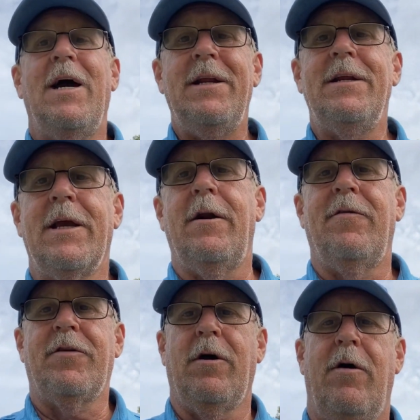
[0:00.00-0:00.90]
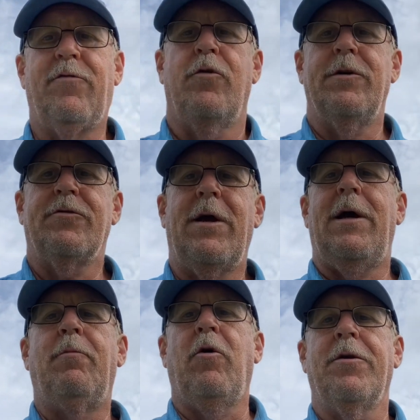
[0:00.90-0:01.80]
I need to get off the golf course, right?
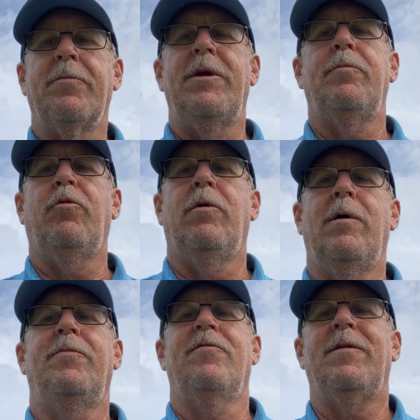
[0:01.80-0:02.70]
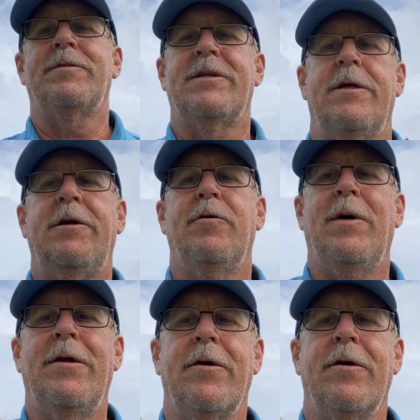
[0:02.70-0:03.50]
I'm holding people up if I'm sitting here by the